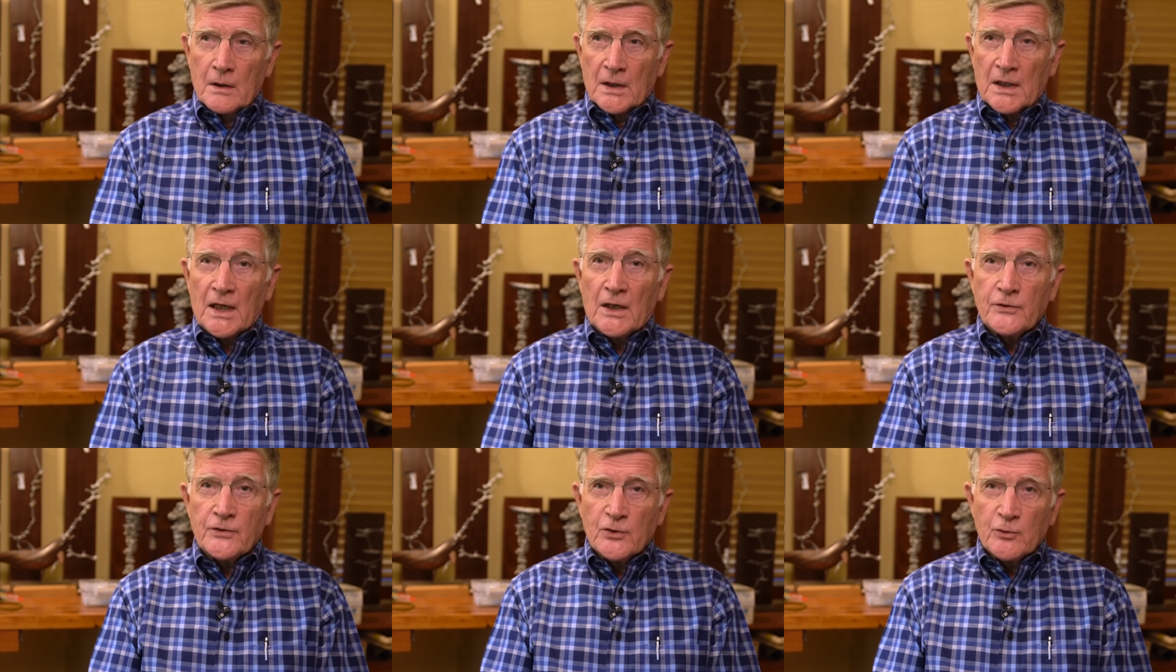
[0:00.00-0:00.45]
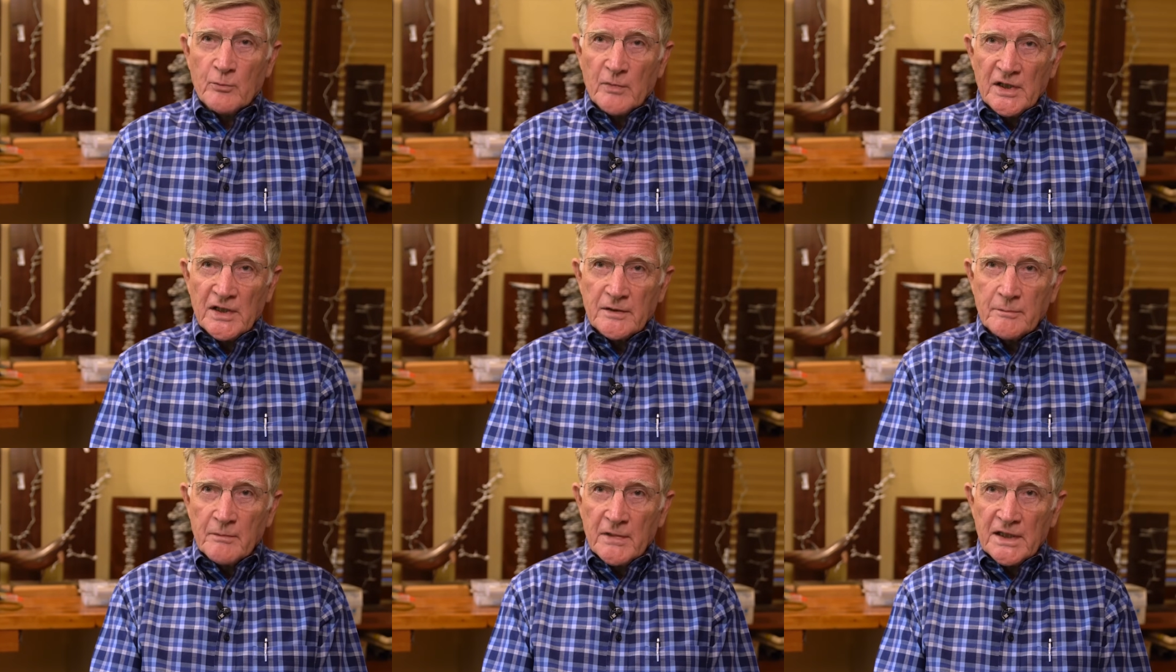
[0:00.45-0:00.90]
how do you
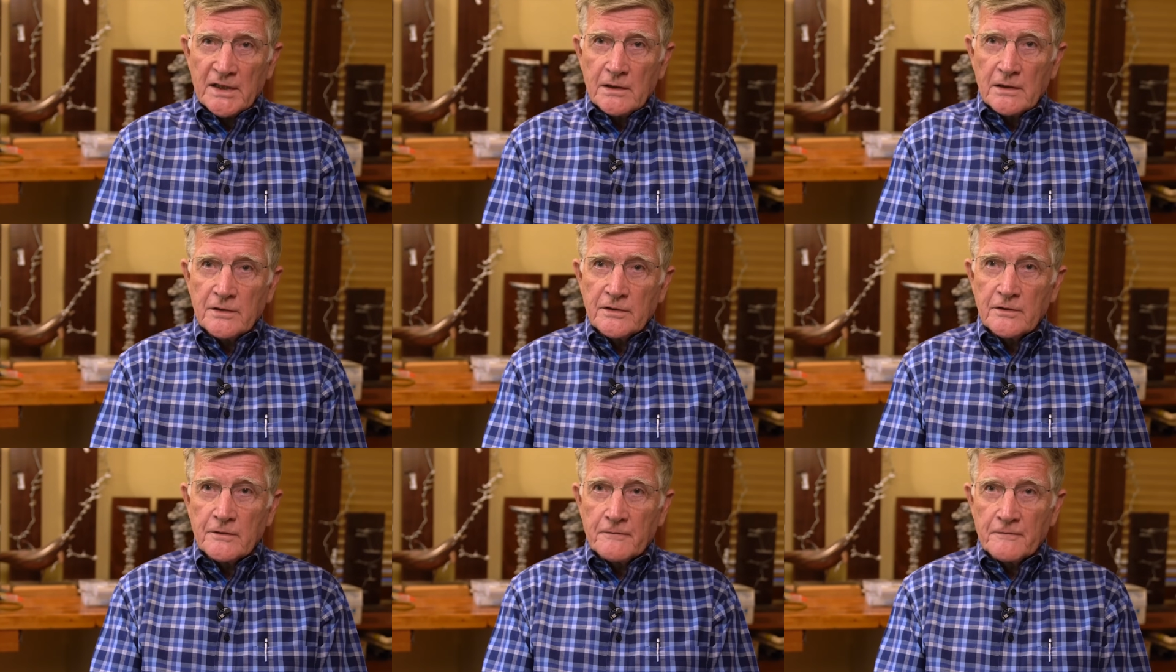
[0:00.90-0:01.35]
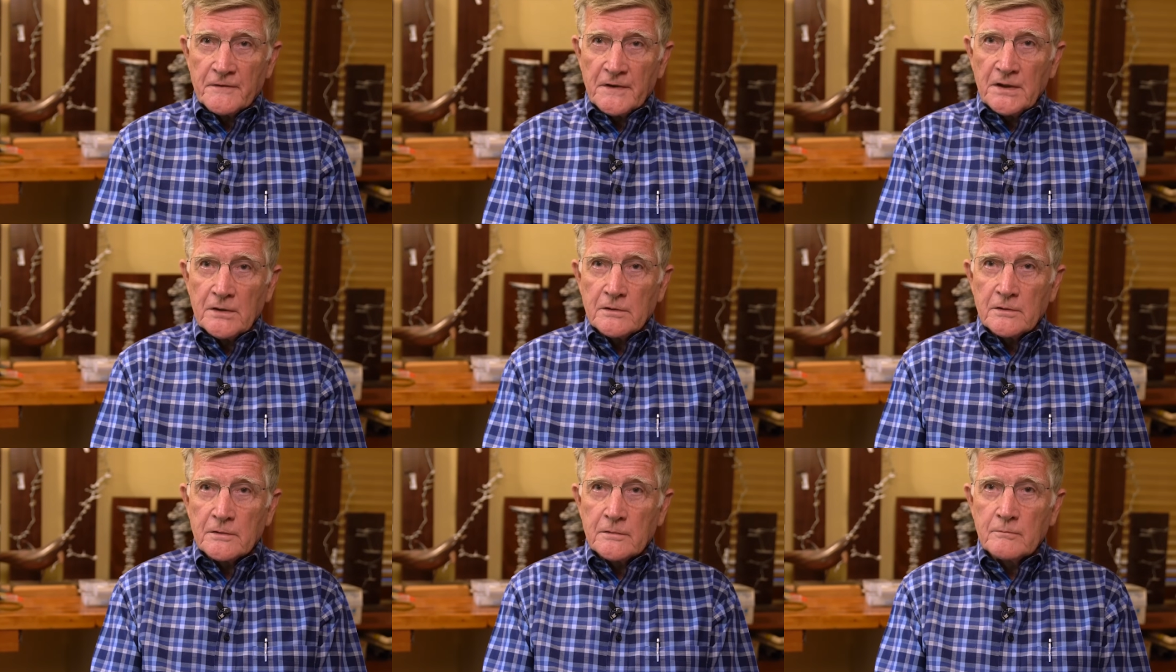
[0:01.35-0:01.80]
melt metal in the
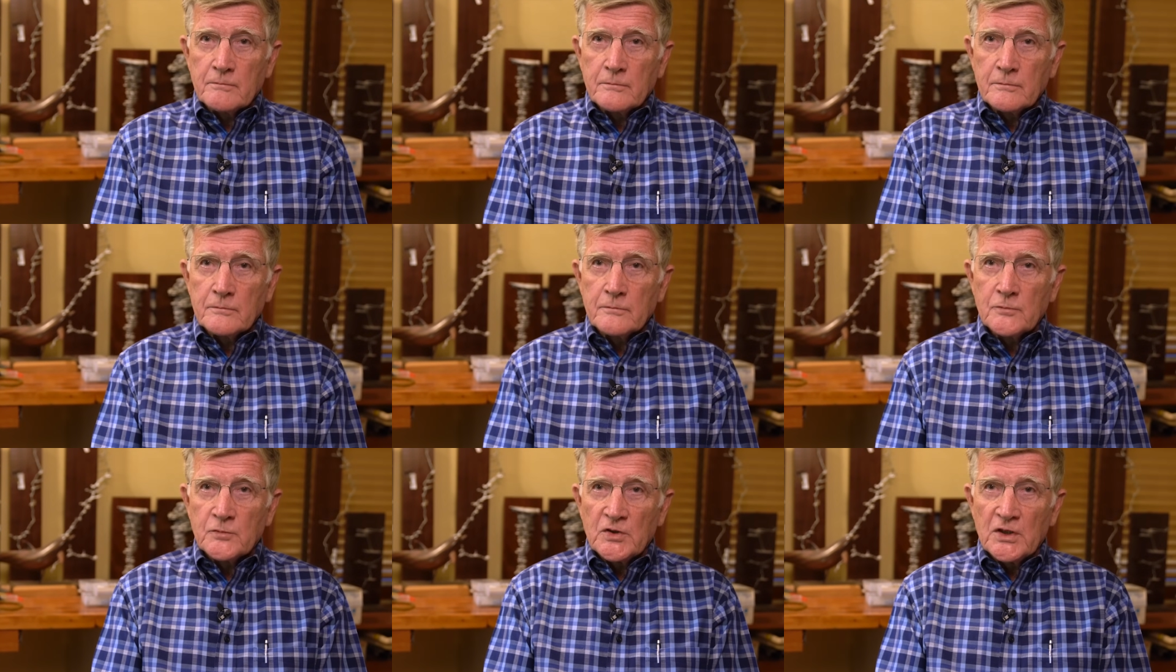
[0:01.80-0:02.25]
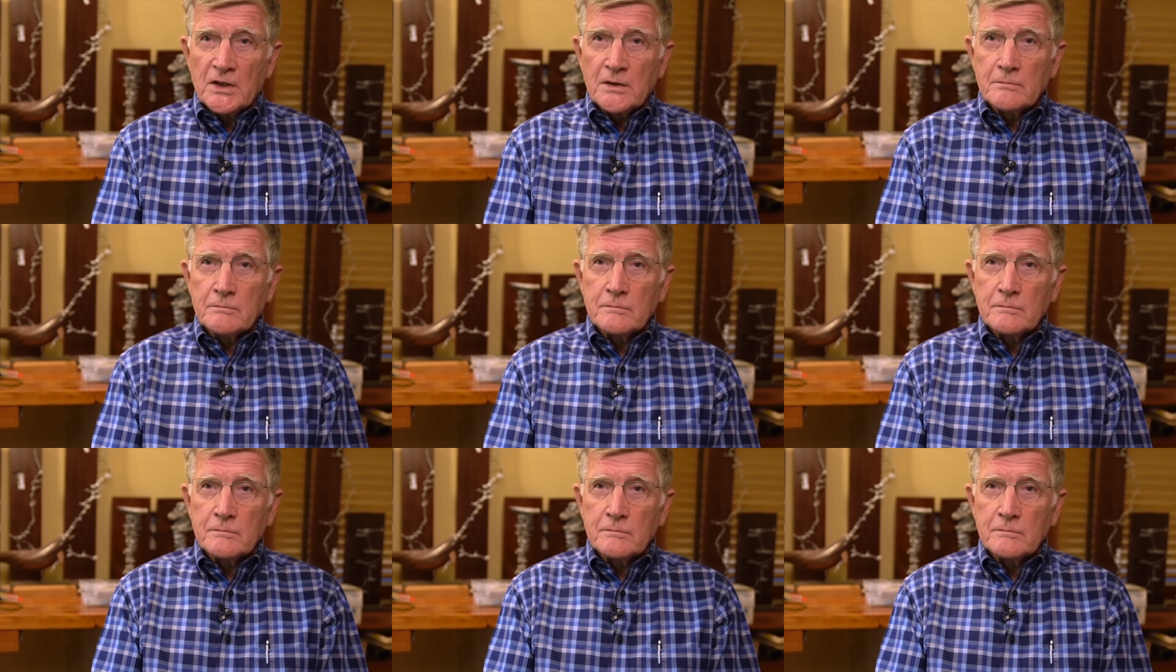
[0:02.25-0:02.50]
field, right?